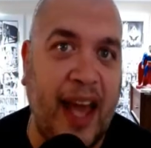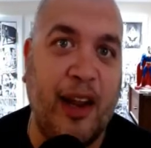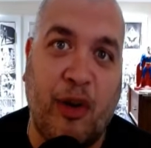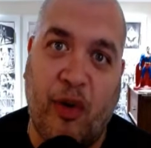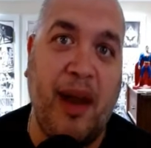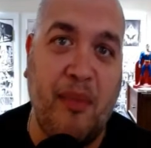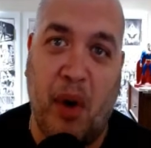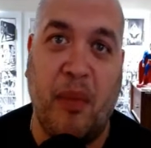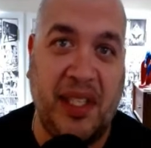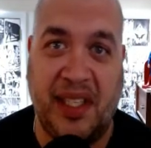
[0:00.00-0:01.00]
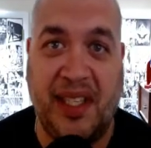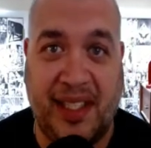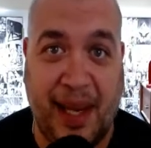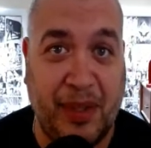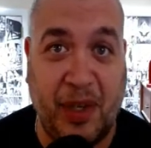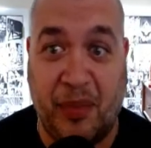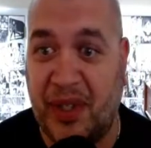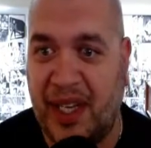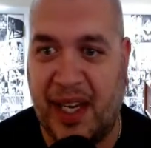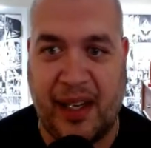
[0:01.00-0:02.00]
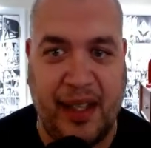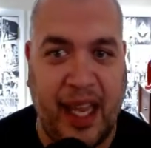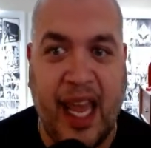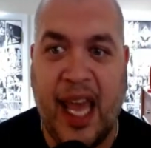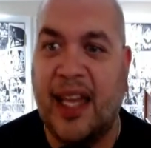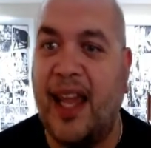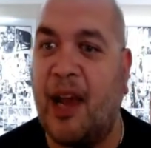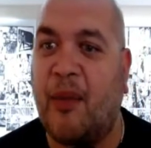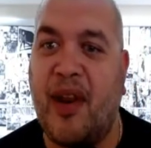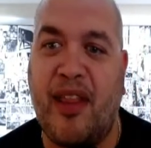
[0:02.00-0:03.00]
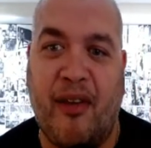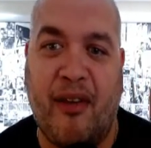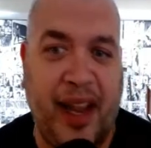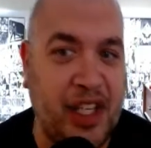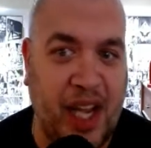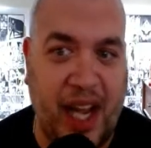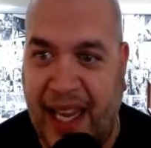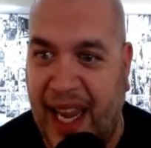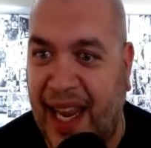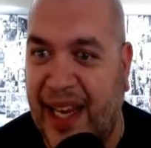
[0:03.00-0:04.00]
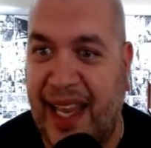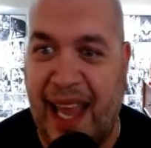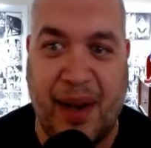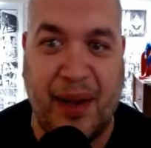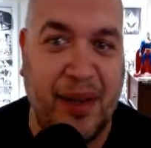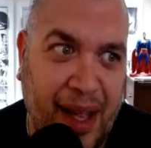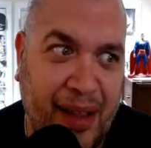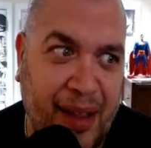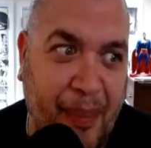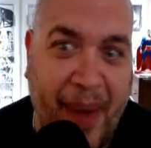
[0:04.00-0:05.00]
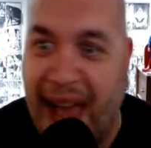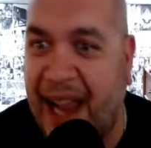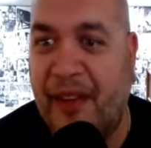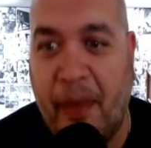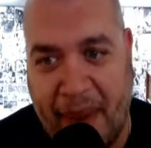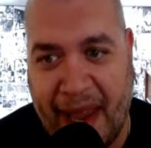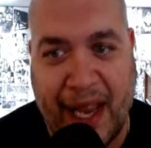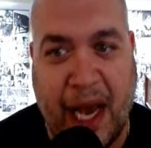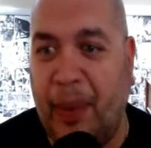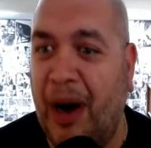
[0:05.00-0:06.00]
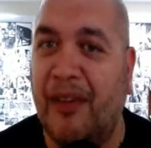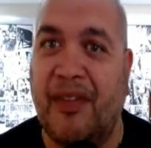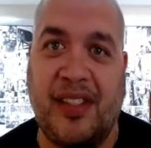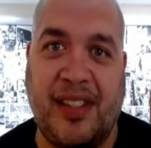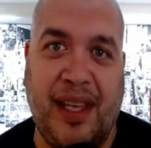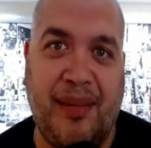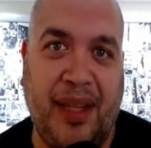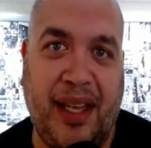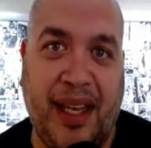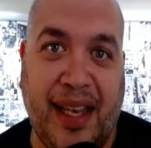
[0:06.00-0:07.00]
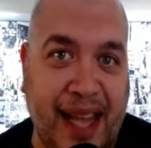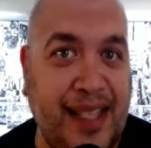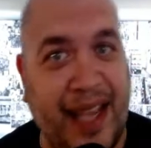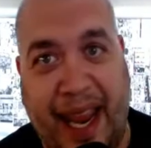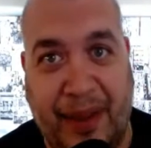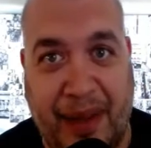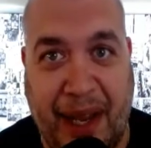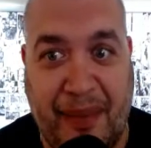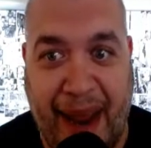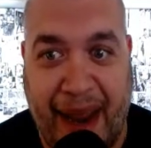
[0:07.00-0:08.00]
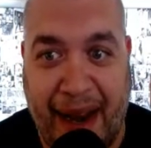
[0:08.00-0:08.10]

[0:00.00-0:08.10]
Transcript: of great moments in this episode, particularly like when they're hitchhiking and they get on the back of a pickup of a seemingly nice alien man,